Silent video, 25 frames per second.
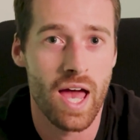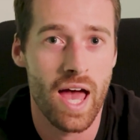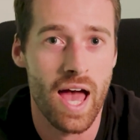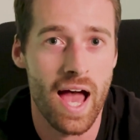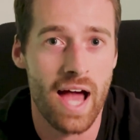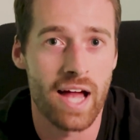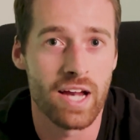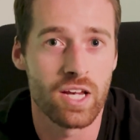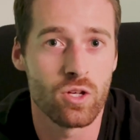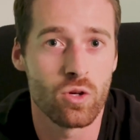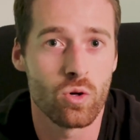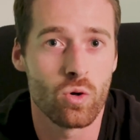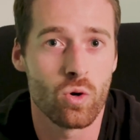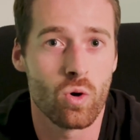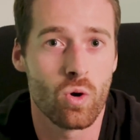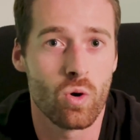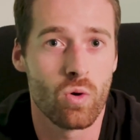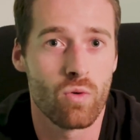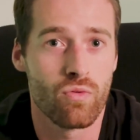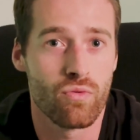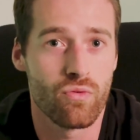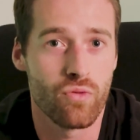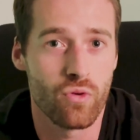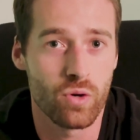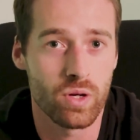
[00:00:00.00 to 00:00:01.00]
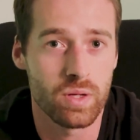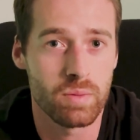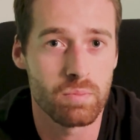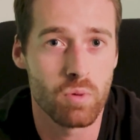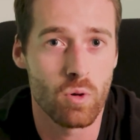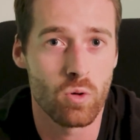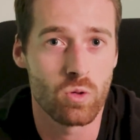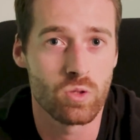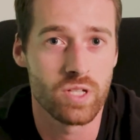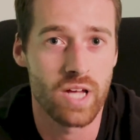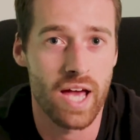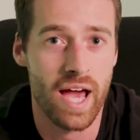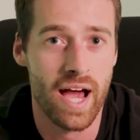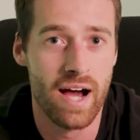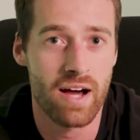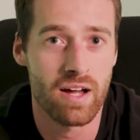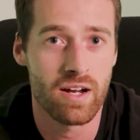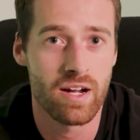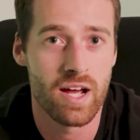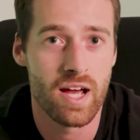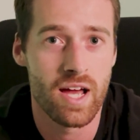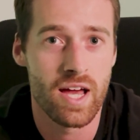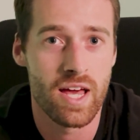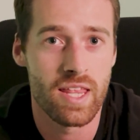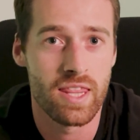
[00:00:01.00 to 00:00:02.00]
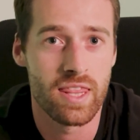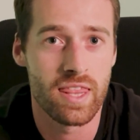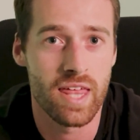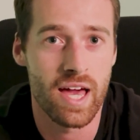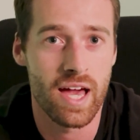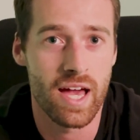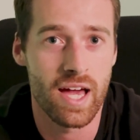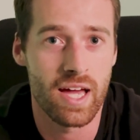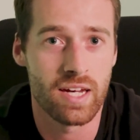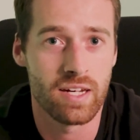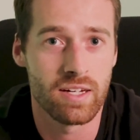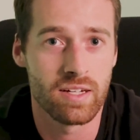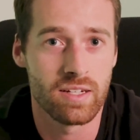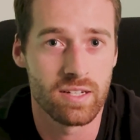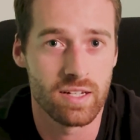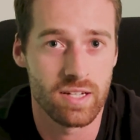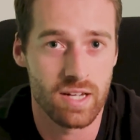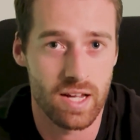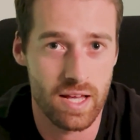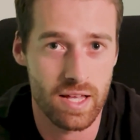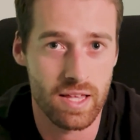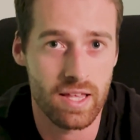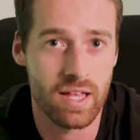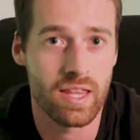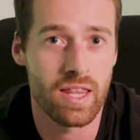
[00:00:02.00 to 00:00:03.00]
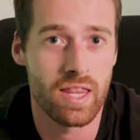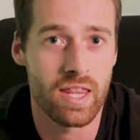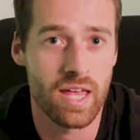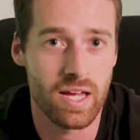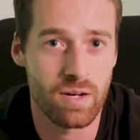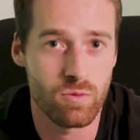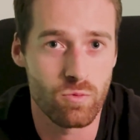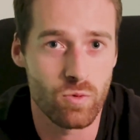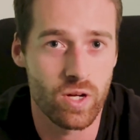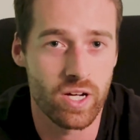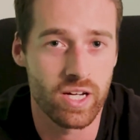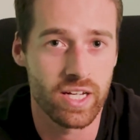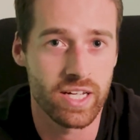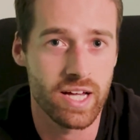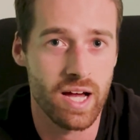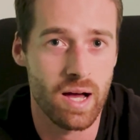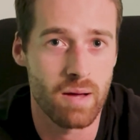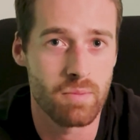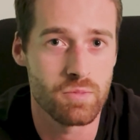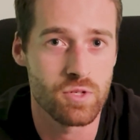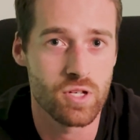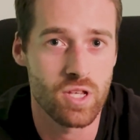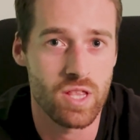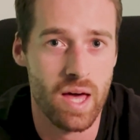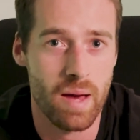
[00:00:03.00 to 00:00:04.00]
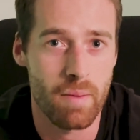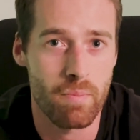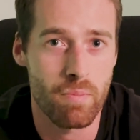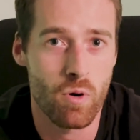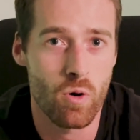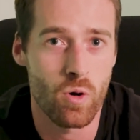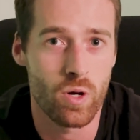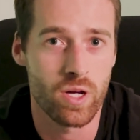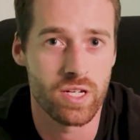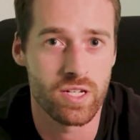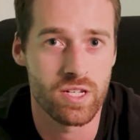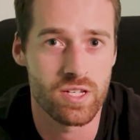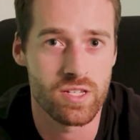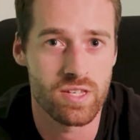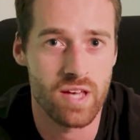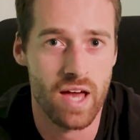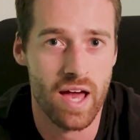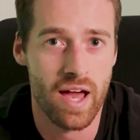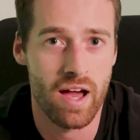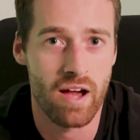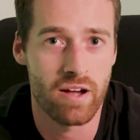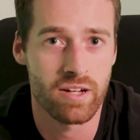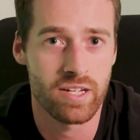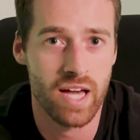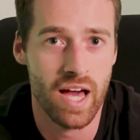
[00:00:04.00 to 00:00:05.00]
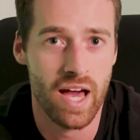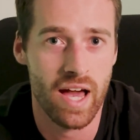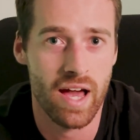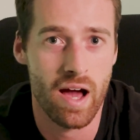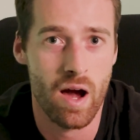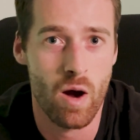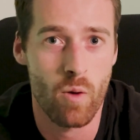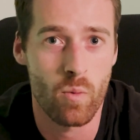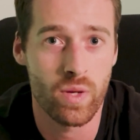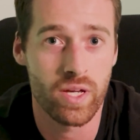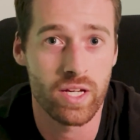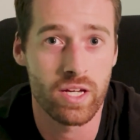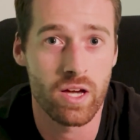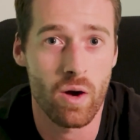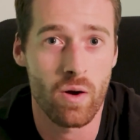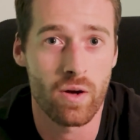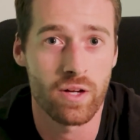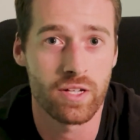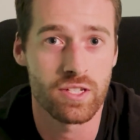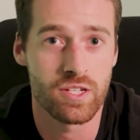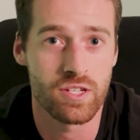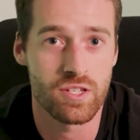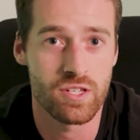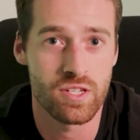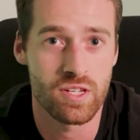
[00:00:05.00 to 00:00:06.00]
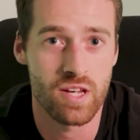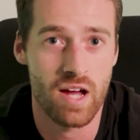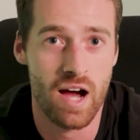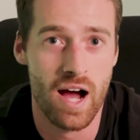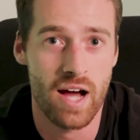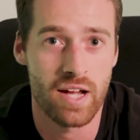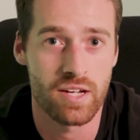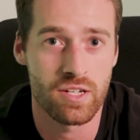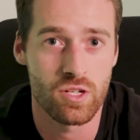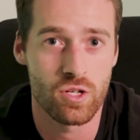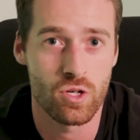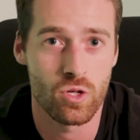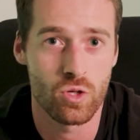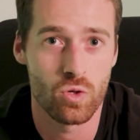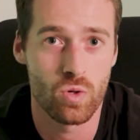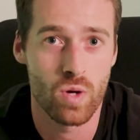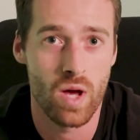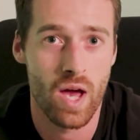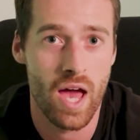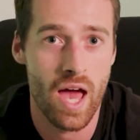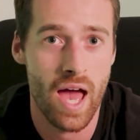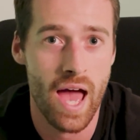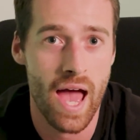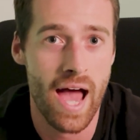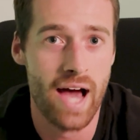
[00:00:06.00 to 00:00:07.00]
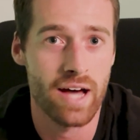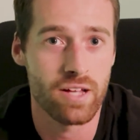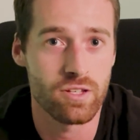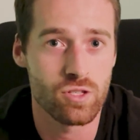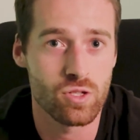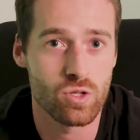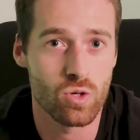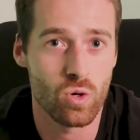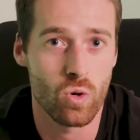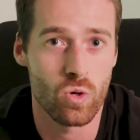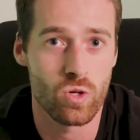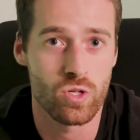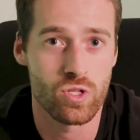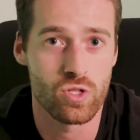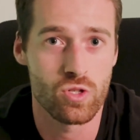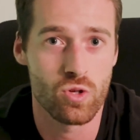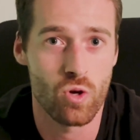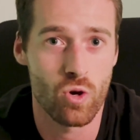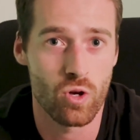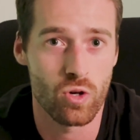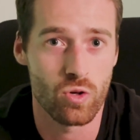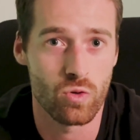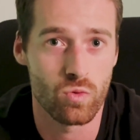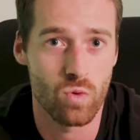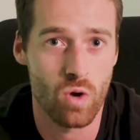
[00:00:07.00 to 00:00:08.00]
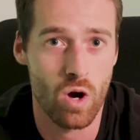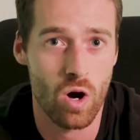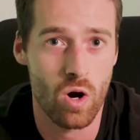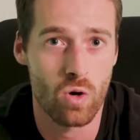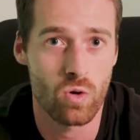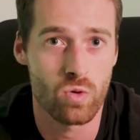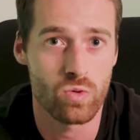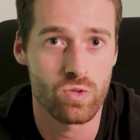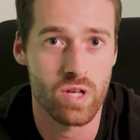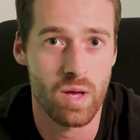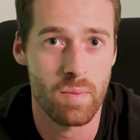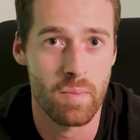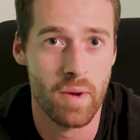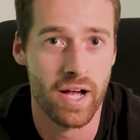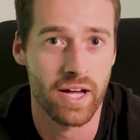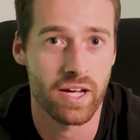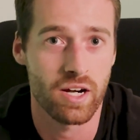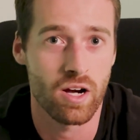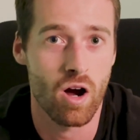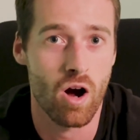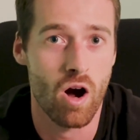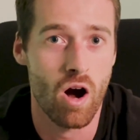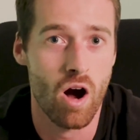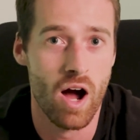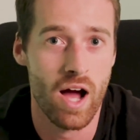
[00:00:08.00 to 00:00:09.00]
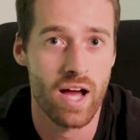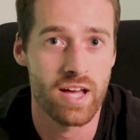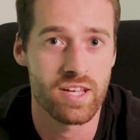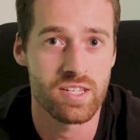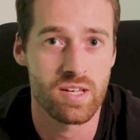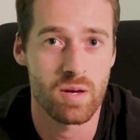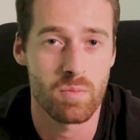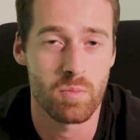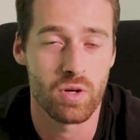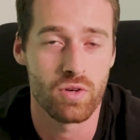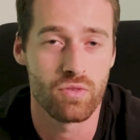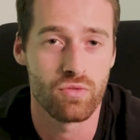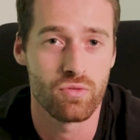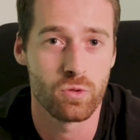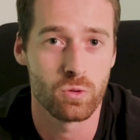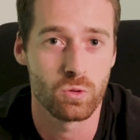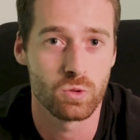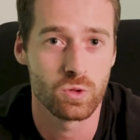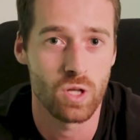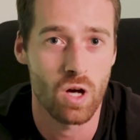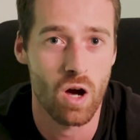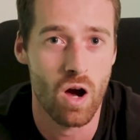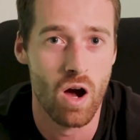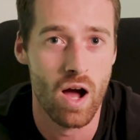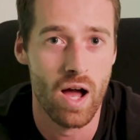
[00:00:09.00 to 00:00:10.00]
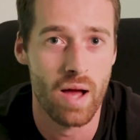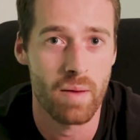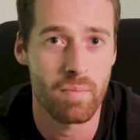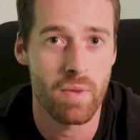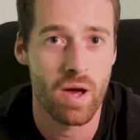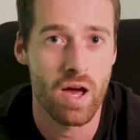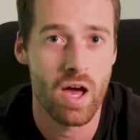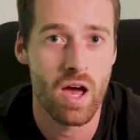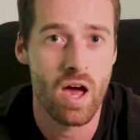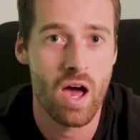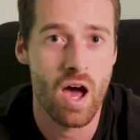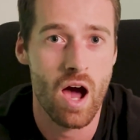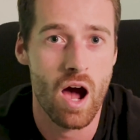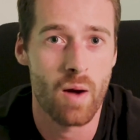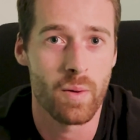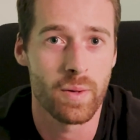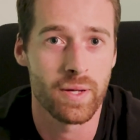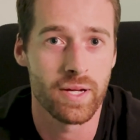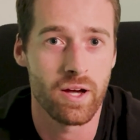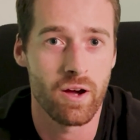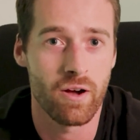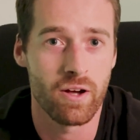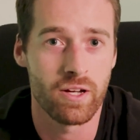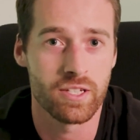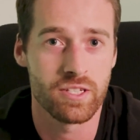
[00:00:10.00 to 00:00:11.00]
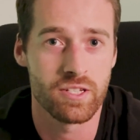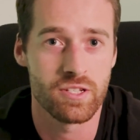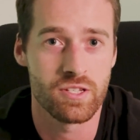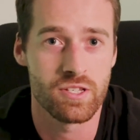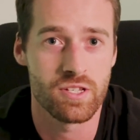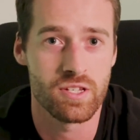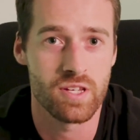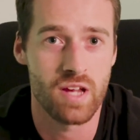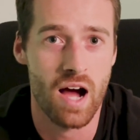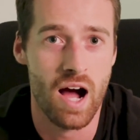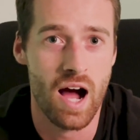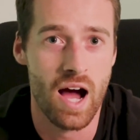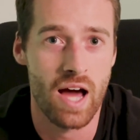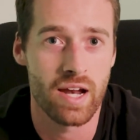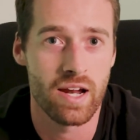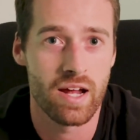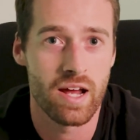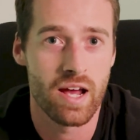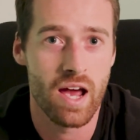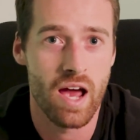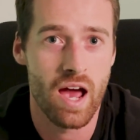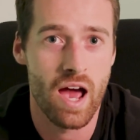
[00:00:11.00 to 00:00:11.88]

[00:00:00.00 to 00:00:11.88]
and you're fully booked out, then it really comes to that point to say, okay, are we going to start to outsource certain roles? Am I going to hire someone full time? Are we going to start